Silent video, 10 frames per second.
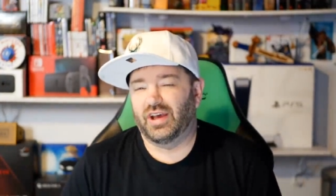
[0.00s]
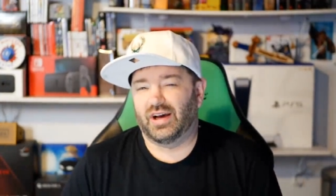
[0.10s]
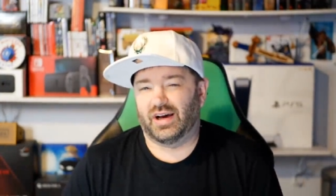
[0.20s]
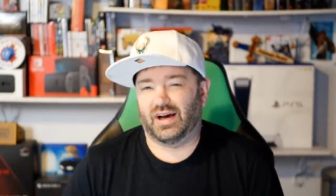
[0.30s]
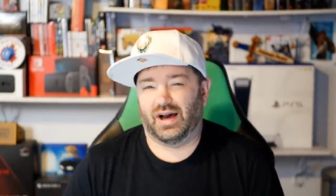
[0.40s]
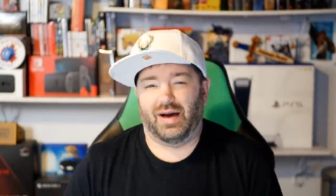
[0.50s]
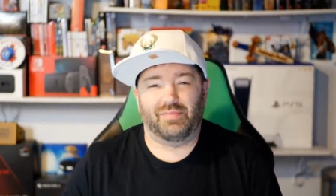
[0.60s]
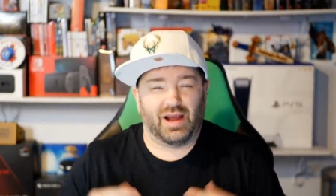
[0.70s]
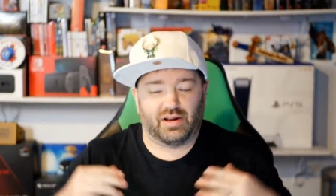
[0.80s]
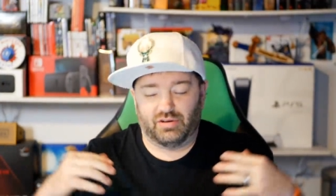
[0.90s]
Uh, I'm
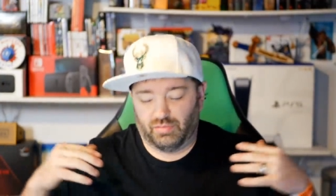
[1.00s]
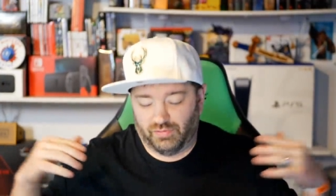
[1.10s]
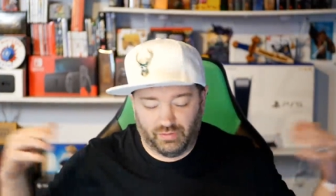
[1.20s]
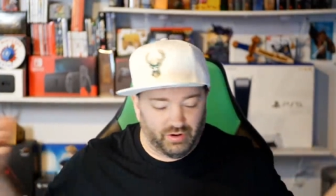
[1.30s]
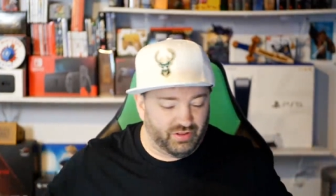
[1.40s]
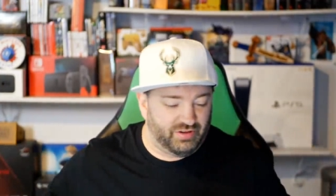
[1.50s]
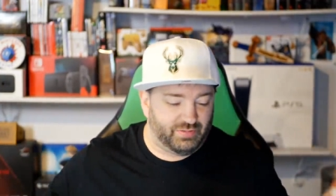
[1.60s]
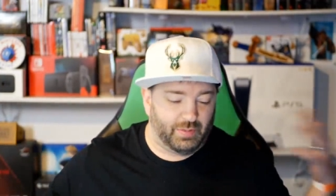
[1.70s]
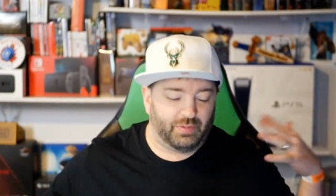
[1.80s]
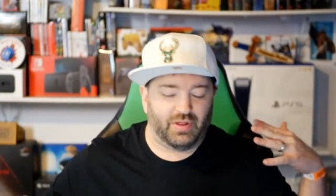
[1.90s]
not going to refer to these
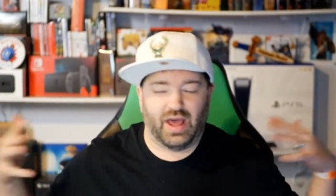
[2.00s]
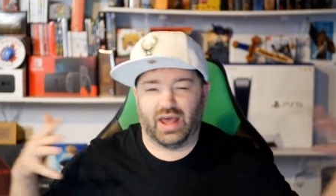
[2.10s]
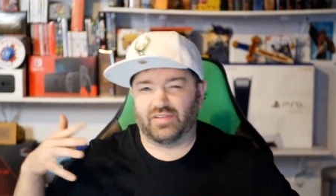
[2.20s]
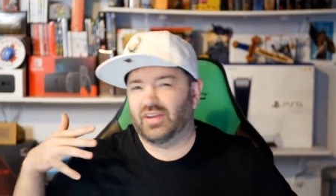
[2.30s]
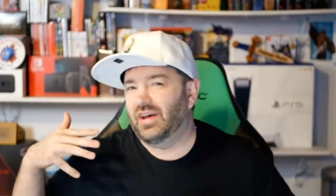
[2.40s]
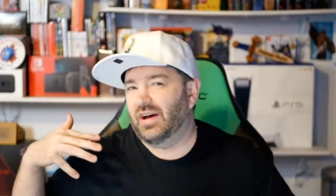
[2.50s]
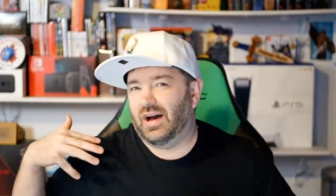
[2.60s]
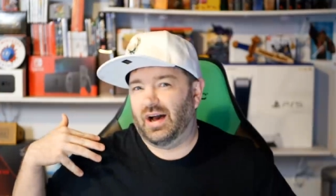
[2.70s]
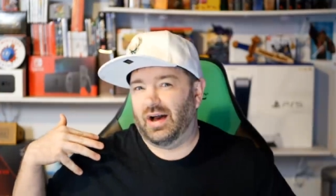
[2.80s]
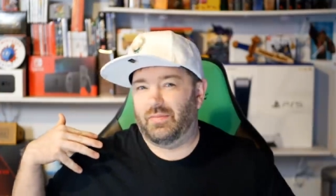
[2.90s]
people as
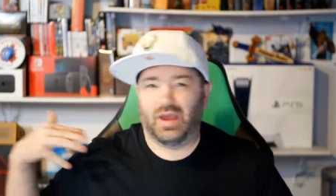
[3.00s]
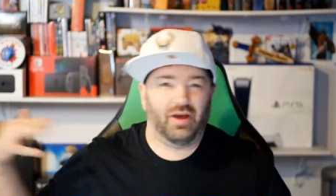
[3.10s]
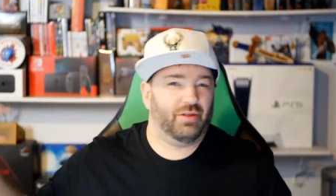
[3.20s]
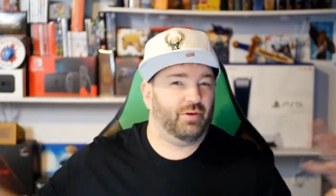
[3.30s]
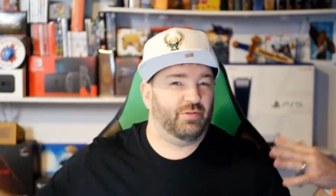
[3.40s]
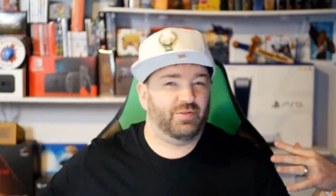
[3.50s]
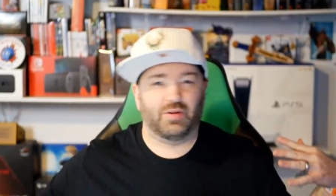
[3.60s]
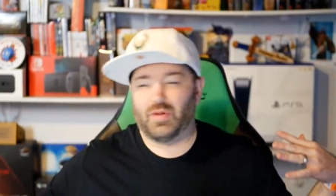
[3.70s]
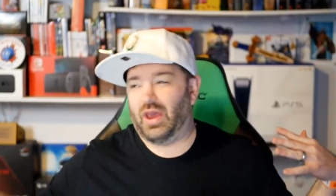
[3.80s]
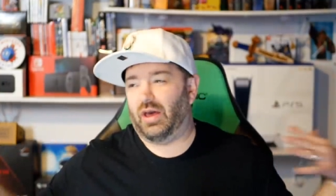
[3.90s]
uh, male or
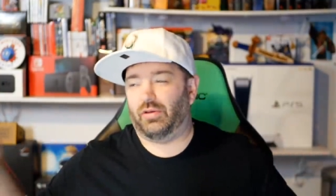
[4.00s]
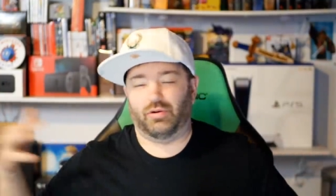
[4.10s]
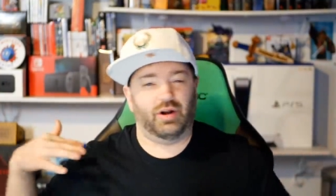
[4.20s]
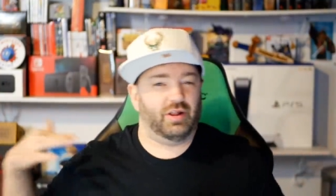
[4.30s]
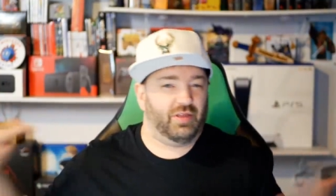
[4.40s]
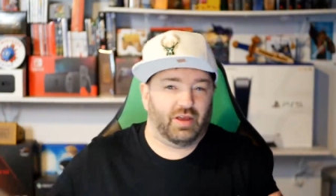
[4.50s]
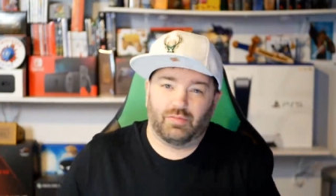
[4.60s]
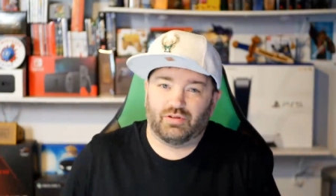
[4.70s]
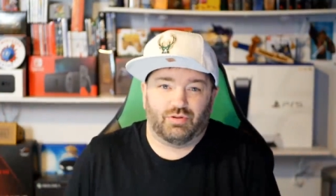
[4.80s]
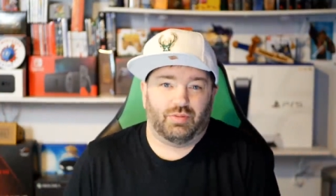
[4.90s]
female or anything in
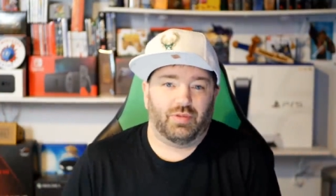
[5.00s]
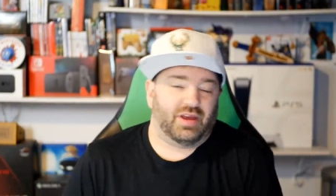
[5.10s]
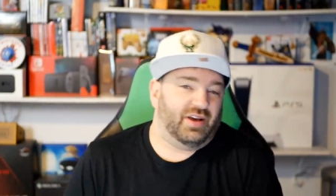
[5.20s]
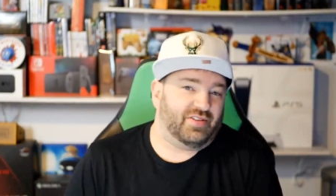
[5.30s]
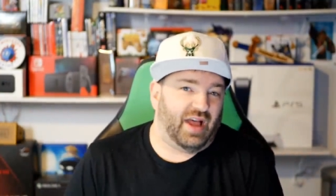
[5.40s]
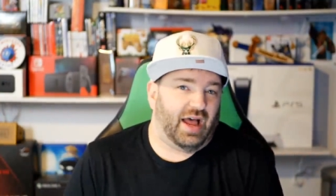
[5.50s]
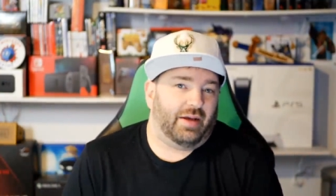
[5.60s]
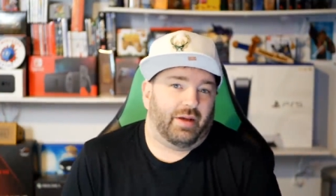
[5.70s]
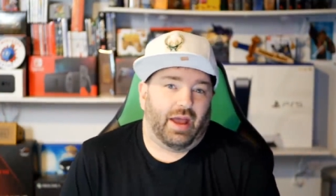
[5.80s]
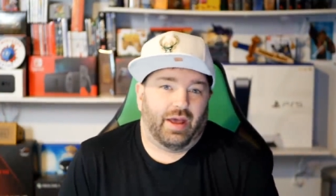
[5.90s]
between because
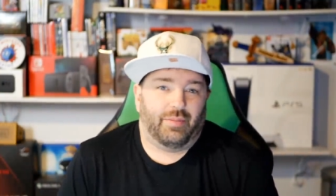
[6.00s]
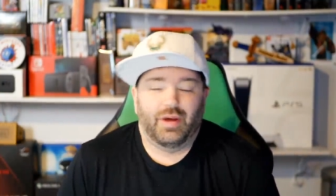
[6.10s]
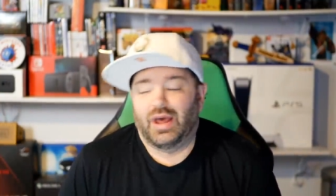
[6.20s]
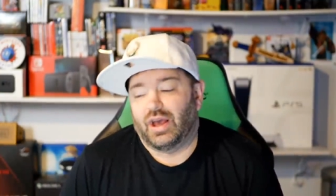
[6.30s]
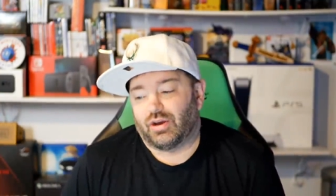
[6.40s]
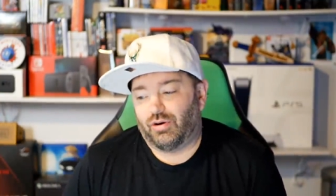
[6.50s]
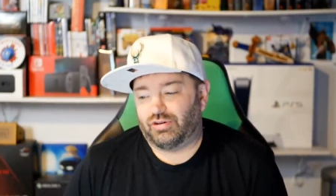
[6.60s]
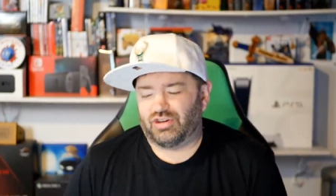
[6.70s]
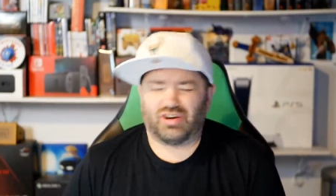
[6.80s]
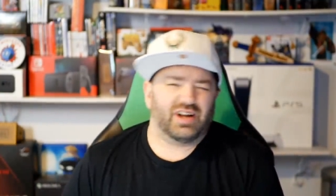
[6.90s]
I am going
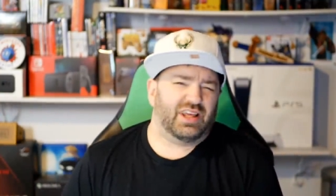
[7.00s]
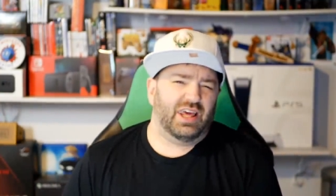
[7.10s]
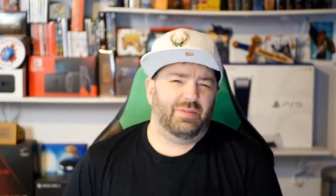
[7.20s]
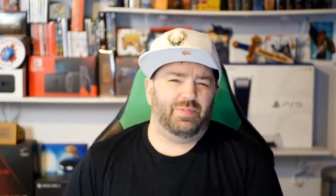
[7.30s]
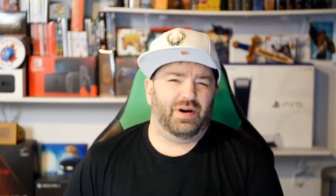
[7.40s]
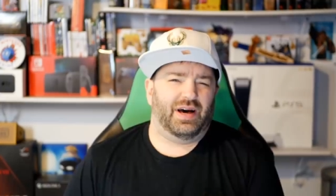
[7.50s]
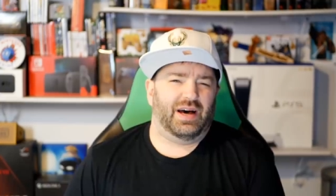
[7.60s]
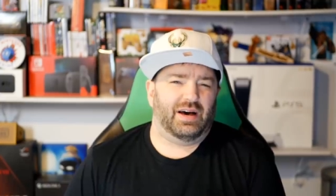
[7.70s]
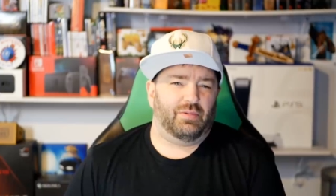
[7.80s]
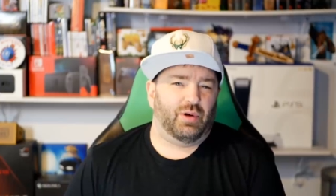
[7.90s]
to try to keep
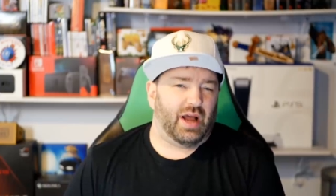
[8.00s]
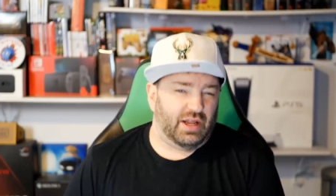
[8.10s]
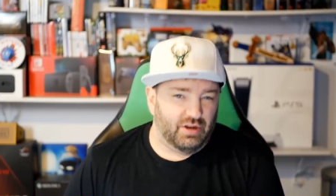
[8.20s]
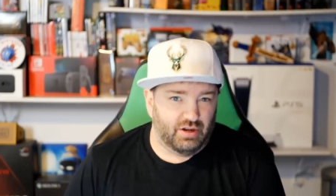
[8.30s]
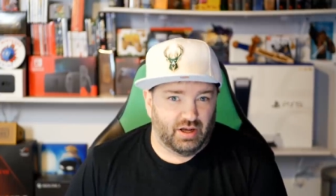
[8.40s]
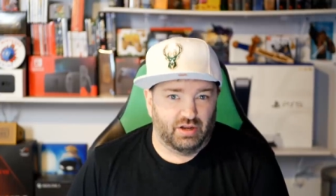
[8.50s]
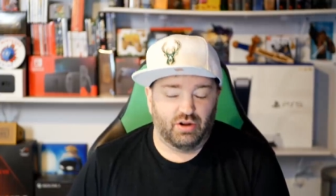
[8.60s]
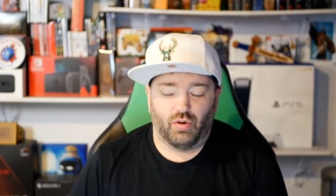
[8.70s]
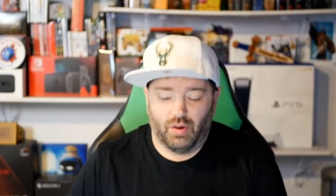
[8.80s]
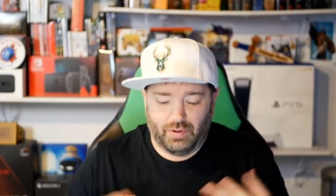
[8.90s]
uh, what I, I,
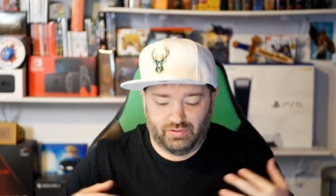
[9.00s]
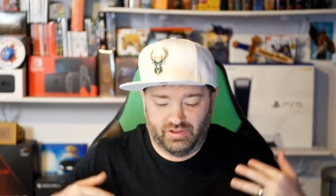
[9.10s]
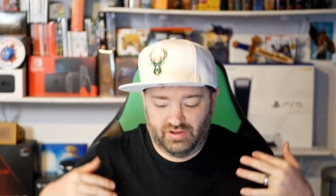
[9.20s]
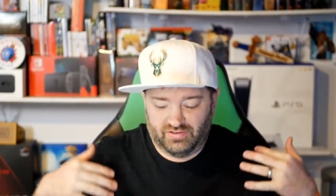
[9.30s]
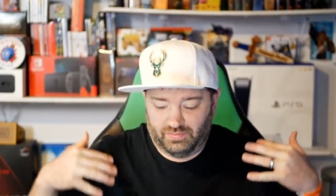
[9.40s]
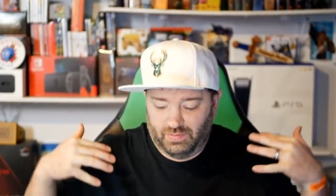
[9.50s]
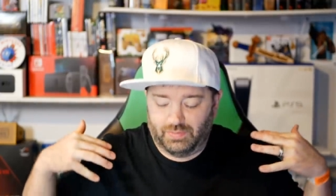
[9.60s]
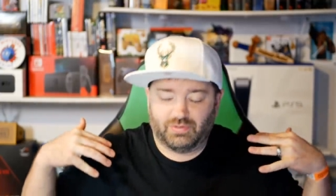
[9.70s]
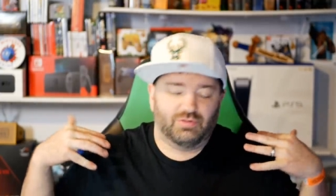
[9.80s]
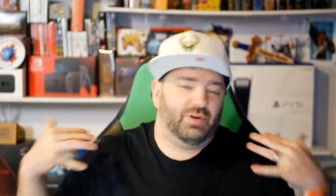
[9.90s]
know about these
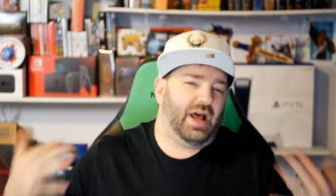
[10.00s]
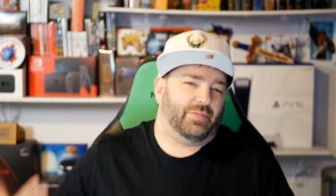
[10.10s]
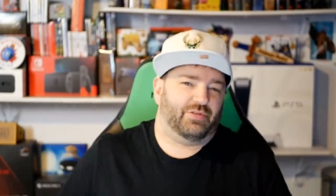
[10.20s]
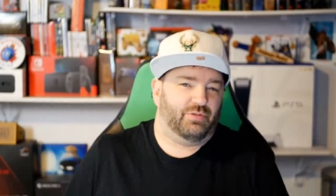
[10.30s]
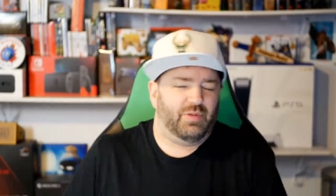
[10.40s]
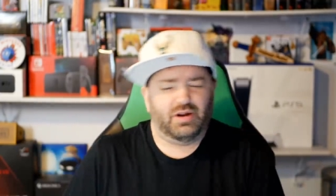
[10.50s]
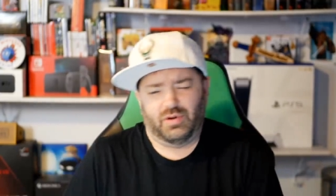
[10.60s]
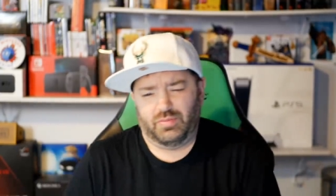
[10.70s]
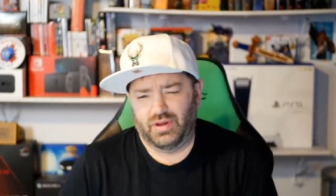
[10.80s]
people to an absolute minimum.